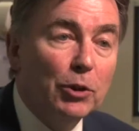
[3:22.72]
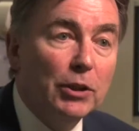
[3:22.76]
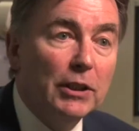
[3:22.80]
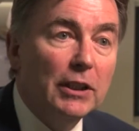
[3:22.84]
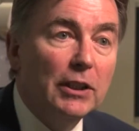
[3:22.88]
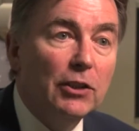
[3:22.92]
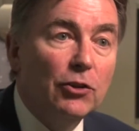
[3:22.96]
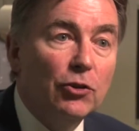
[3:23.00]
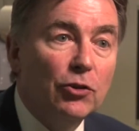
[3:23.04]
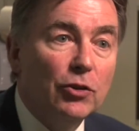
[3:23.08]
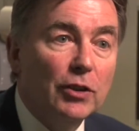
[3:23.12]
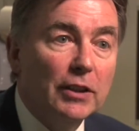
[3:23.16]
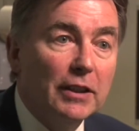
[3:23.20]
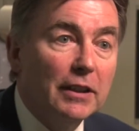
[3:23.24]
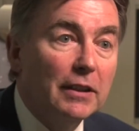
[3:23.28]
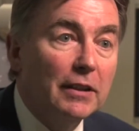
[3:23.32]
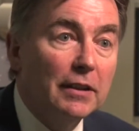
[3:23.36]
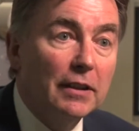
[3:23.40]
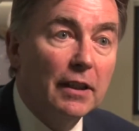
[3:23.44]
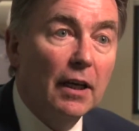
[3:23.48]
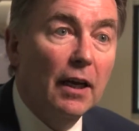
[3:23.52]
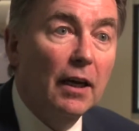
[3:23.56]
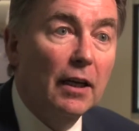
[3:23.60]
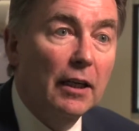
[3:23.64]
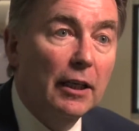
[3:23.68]
procedure is
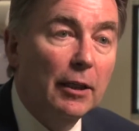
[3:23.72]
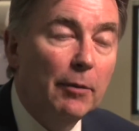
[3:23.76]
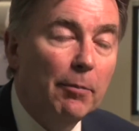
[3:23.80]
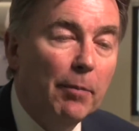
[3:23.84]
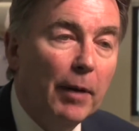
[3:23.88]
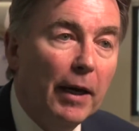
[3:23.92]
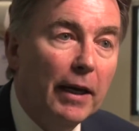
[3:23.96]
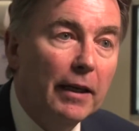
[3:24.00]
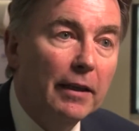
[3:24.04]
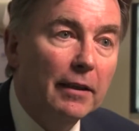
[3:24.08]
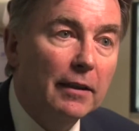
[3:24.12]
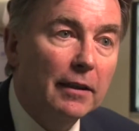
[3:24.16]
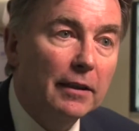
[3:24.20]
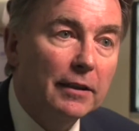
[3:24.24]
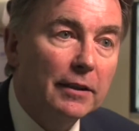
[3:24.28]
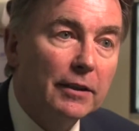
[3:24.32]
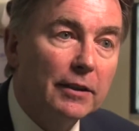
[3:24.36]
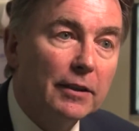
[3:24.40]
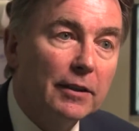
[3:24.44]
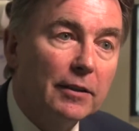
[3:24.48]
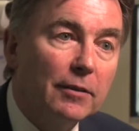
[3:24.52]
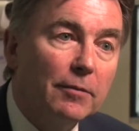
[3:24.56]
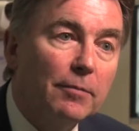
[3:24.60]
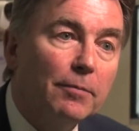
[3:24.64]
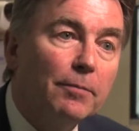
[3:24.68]
entirely
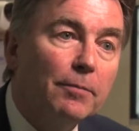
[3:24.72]
painless.